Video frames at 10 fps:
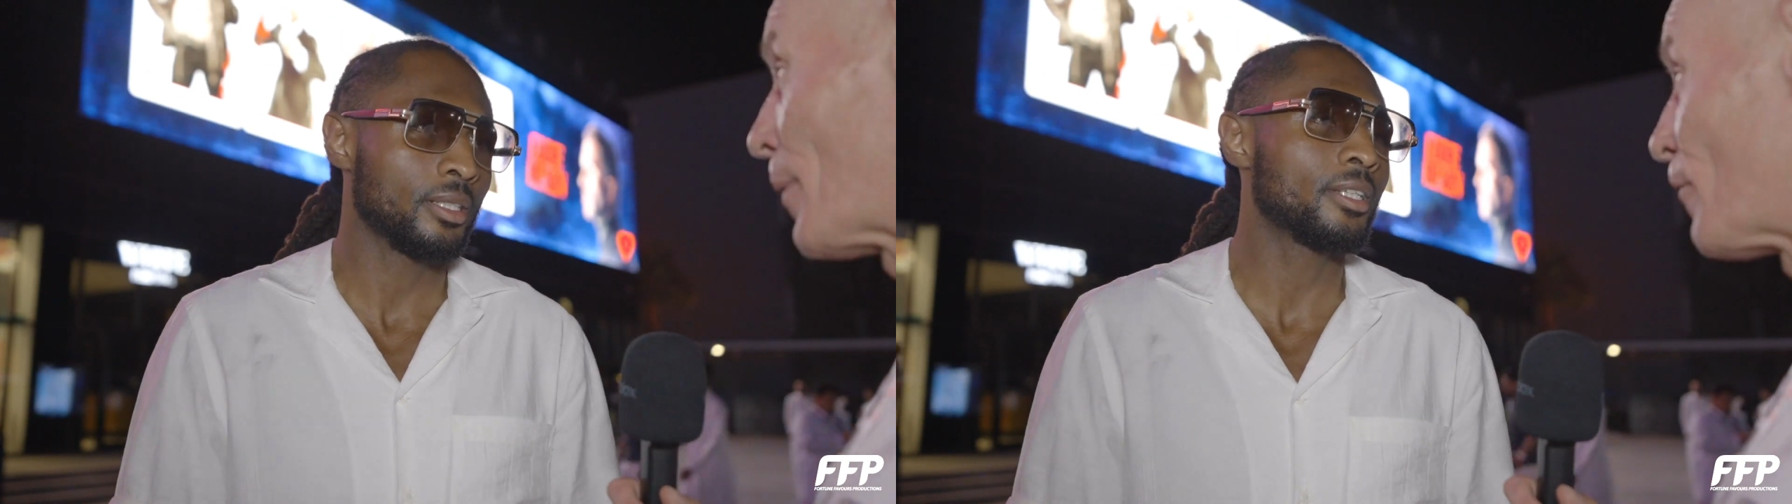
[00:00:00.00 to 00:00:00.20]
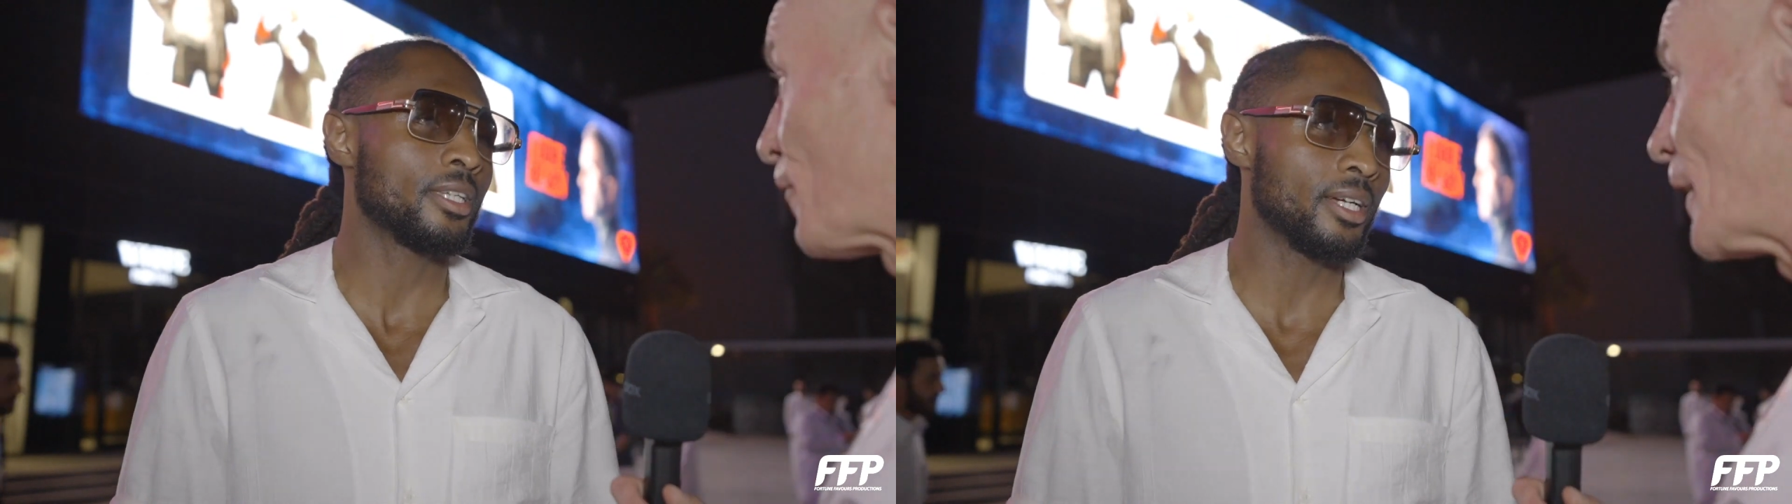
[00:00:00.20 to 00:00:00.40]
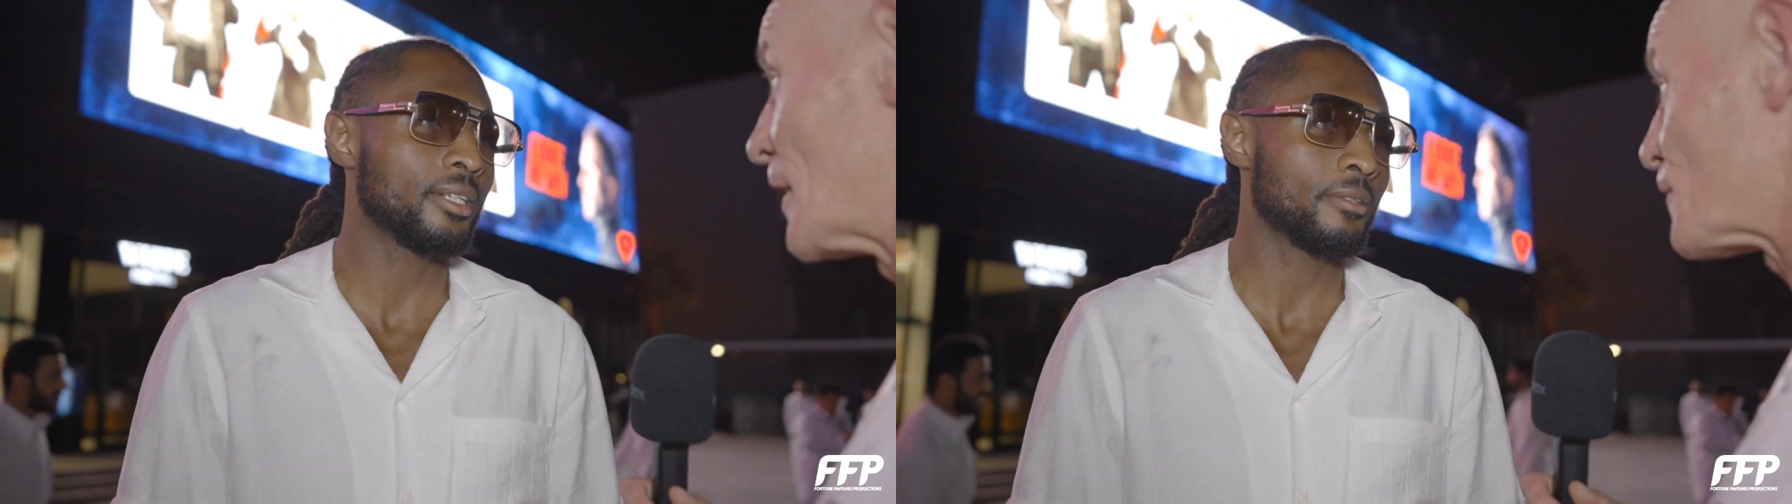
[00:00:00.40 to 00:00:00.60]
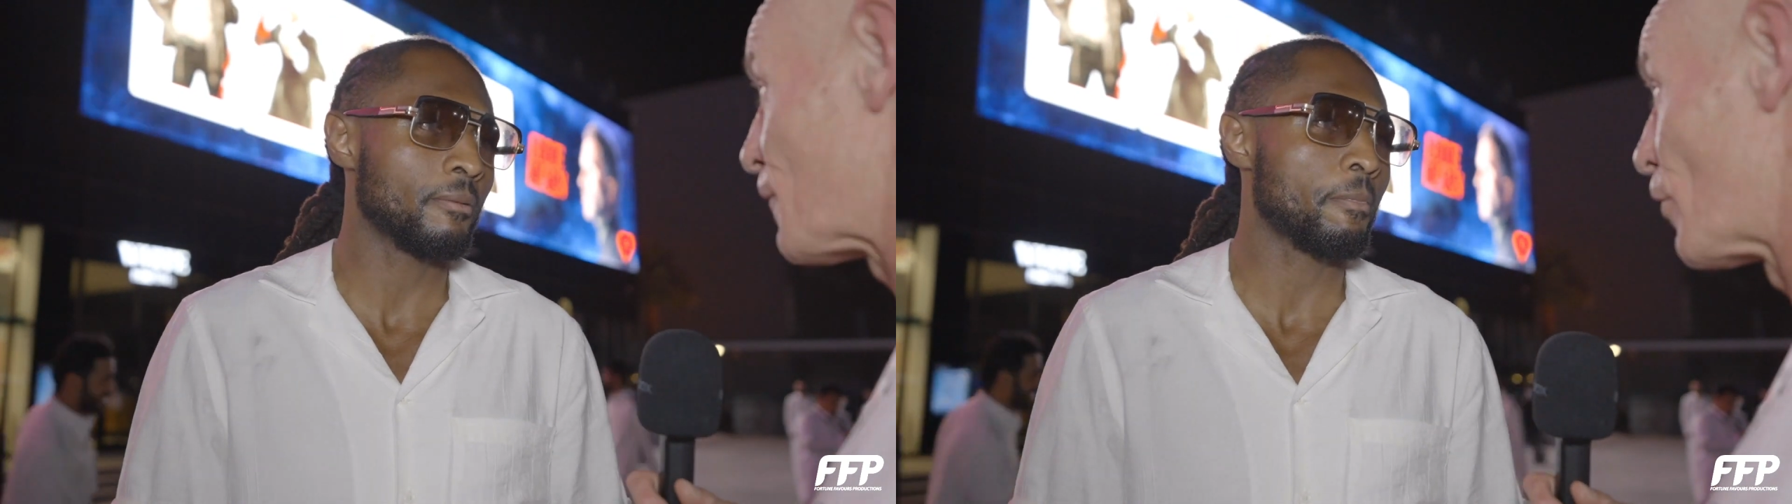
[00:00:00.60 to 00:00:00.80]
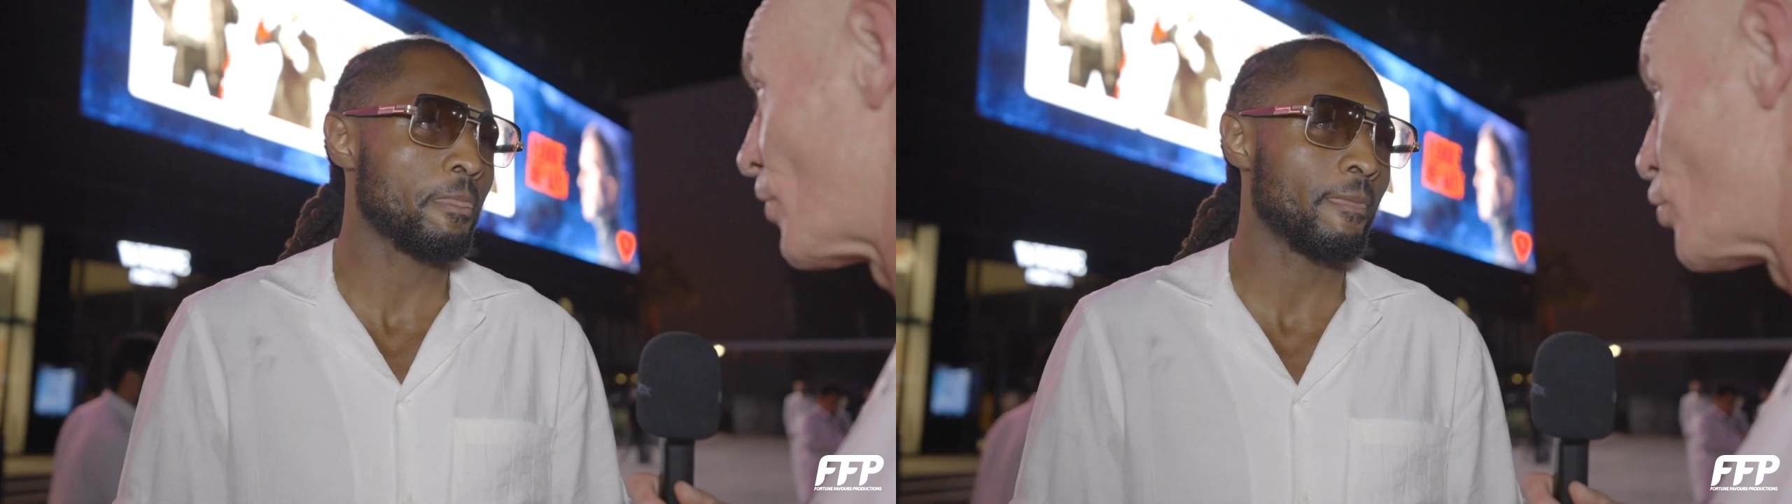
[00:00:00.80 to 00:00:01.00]
and I think it's
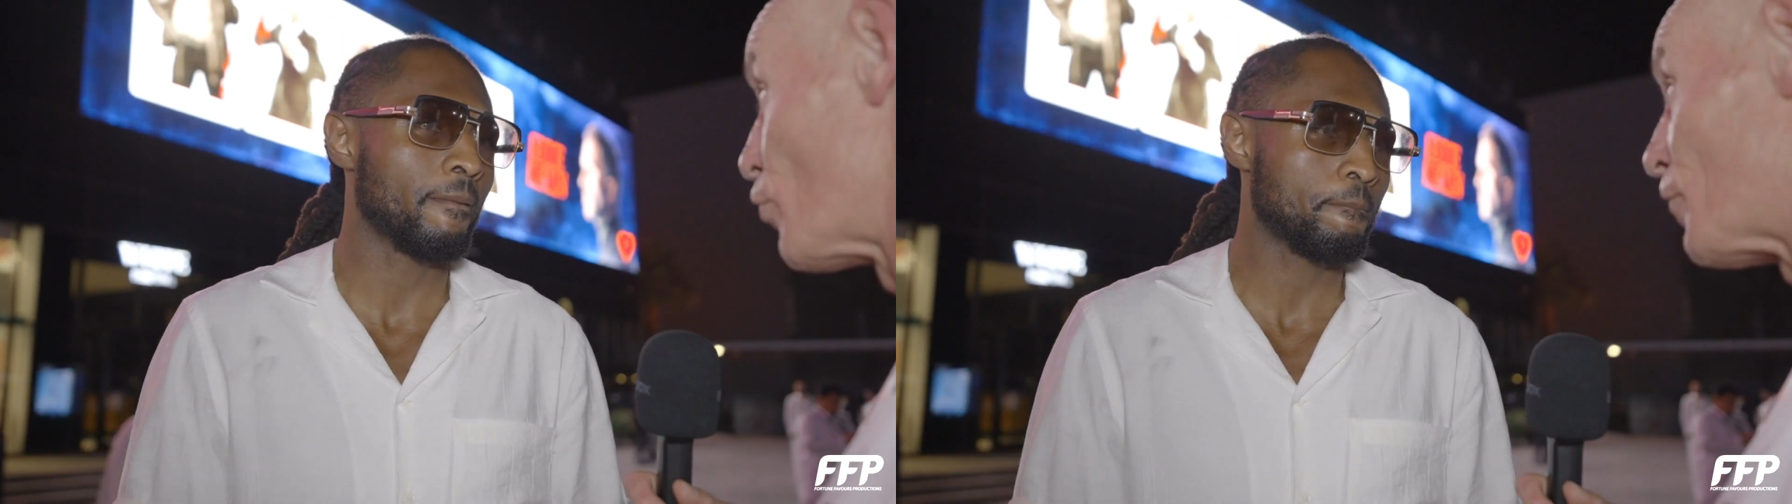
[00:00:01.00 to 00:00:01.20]
flour- you're,